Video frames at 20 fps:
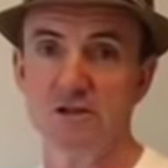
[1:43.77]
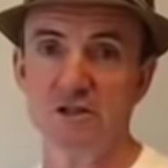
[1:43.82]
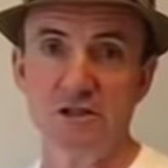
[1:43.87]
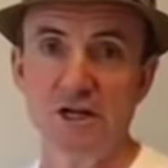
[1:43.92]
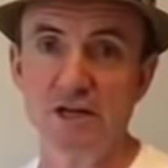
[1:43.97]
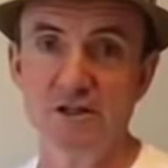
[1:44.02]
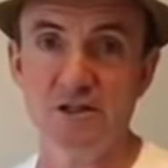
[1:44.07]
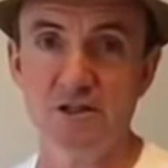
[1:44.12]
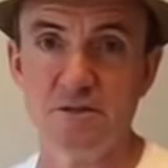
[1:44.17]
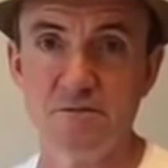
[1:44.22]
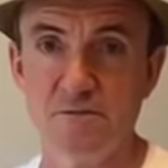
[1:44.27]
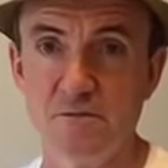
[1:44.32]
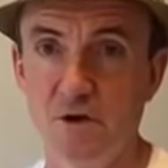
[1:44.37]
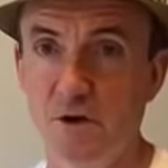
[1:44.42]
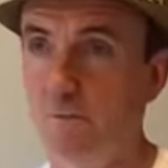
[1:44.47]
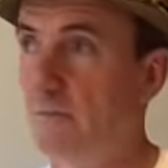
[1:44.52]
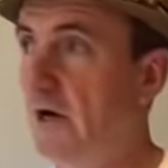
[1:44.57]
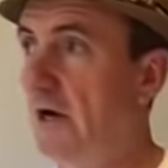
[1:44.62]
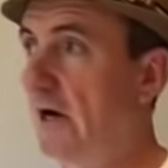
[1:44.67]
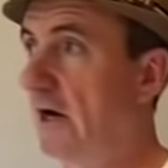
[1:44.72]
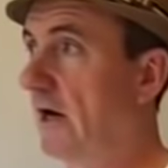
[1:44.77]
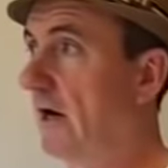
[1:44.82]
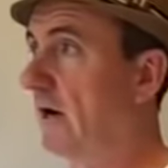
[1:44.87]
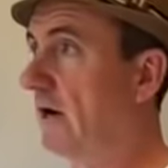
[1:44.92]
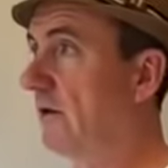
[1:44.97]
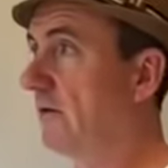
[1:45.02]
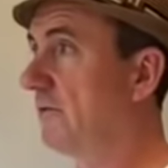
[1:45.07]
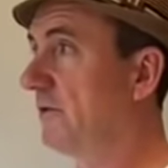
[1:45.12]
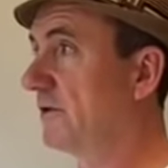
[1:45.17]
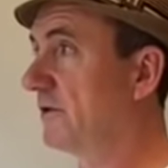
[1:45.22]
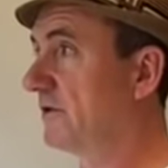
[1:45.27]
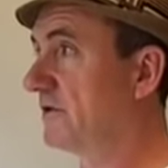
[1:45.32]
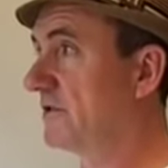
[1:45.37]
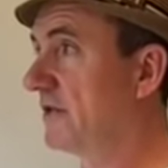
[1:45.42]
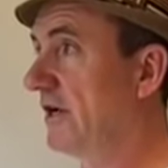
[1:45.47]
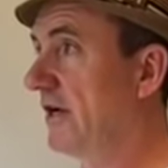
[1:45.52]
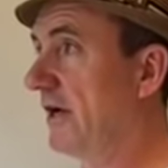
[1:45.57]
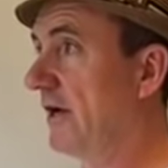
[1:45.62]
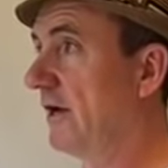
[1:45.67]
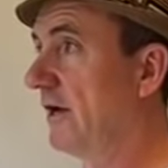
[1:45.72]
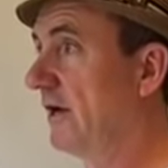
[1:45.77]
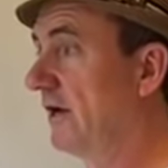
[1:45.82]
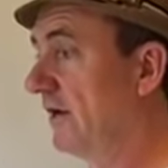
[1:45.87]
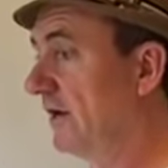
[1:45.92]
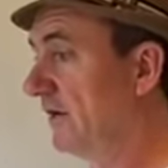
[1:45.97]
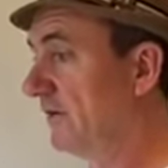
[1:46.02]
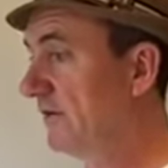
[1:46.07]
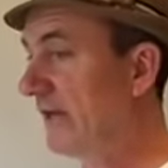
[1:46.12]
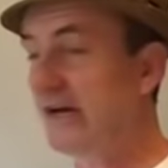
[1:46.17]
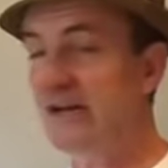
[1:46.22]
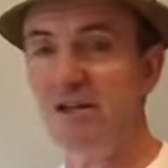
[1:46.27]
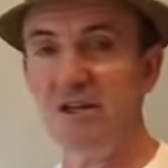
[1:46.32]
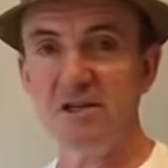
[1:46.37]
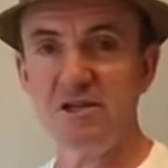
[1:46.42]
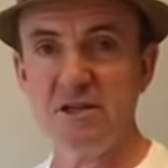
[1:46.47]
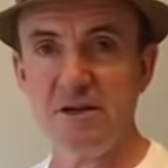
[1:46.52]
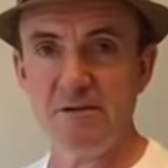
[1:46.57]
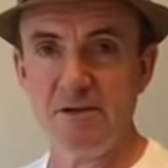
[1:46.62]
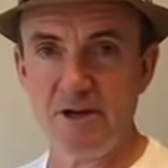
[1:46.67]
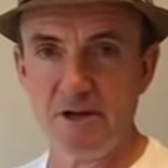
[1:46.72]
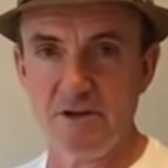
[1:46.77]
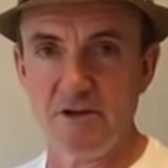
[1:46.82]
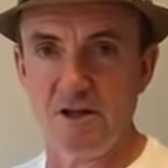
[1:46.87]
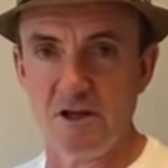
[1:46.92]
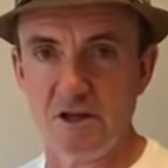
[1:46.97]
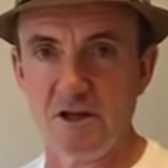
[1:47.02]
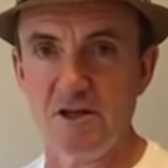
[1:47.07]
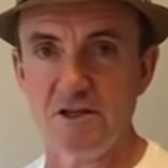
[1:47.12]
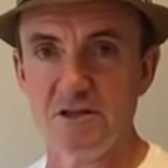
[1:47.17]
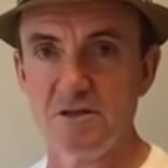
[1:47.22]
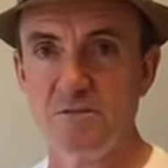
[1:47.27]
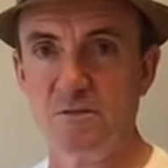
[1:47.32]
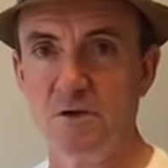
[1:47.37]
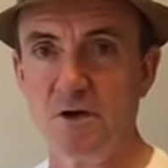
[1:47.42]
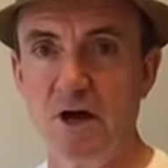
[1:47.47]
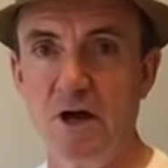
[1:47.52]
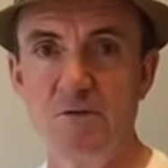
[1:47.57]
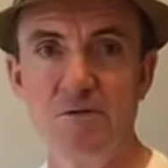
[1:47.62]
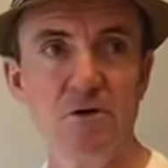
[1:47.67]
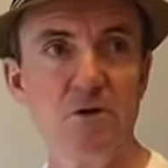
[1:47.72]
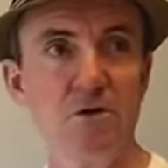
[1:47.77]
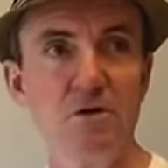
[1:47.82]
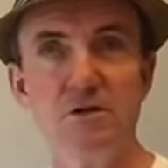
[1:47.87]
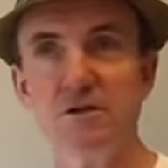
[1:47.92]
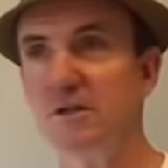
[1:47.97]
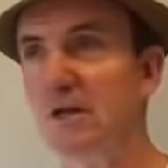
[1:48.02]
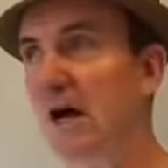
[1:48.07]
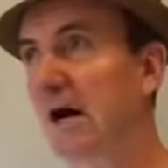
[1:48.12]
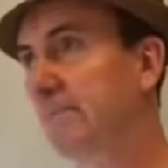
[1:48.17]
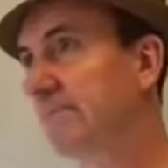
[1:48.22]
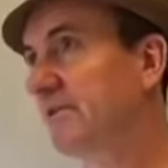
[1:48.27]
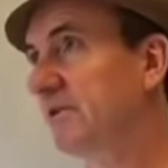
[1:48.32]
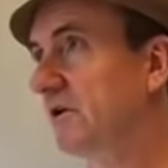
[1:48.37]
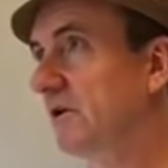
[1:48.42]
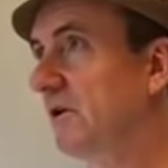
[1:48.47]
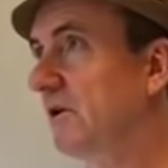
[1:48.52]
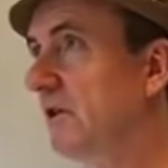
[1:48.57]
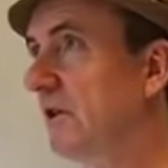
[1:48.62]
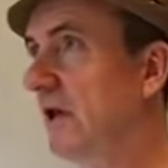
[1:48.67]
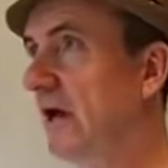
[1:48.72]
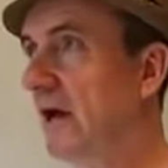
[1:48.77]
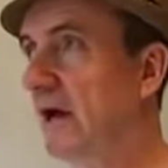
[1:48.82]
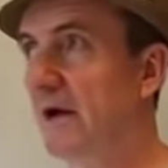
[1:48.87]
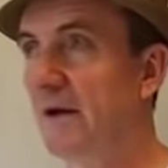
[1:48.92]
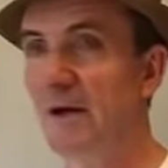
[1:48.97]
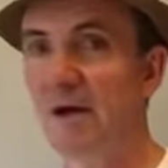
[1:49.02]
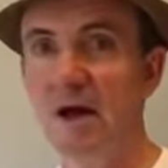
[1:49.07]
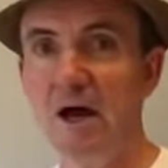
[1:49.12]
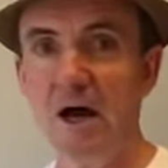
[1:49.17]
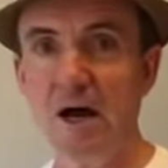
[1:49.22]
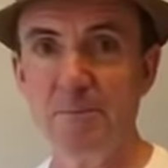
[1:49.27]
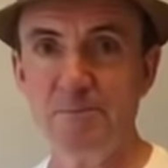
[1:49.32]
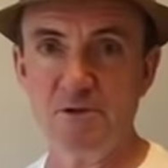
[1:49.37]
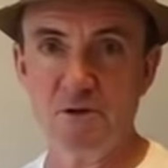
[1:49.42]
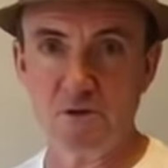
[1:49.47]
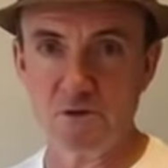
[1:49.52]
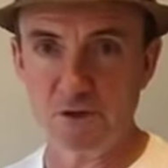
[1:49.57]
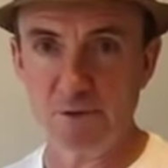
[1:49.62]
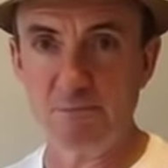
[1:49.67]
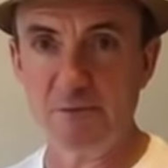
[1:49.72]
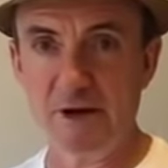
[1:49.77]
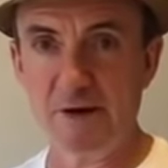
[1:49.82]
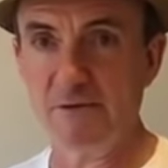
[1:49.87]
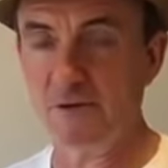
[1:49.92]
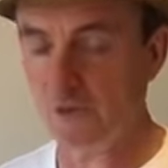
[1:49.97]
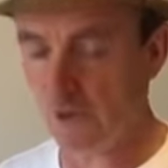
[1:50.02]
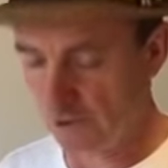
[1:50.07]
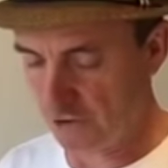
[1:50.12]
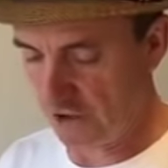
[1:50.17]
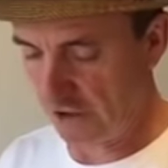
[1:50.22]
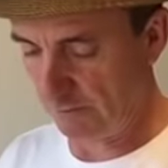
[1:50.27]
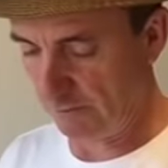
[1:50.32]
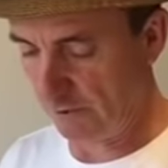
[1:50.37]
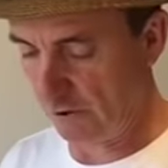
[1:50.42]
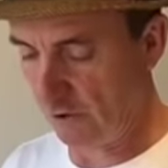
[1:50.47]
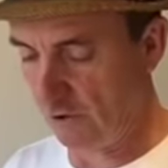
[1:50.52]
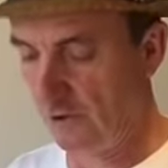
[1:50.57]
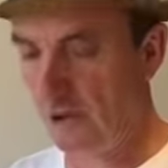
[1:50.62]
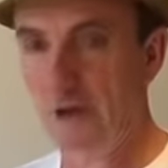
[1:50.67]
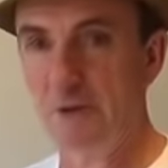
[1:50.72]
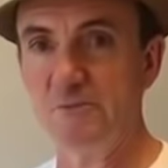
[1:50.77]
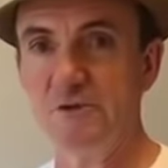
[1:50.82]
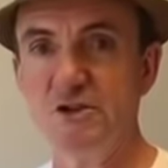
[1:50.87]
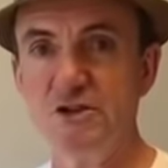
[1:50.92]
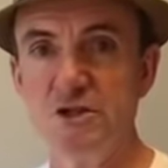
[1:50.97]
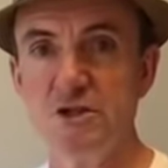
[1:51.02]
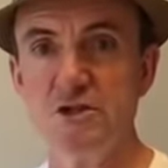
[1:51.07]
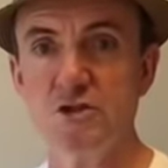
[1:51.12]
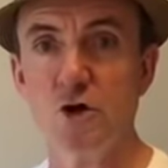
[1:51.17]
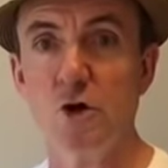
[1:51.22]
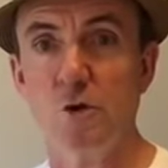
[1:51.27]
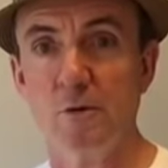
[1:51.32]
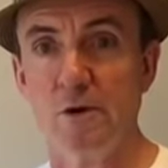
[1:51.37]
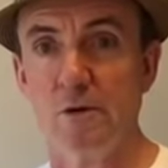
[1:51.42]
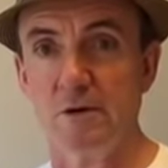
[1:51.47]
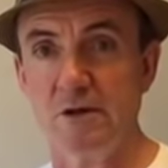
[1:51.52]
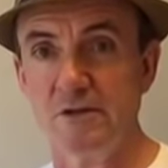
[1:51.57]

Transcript: Started from what is the 97, I think, is for alpha course up till the private coaching program, which is over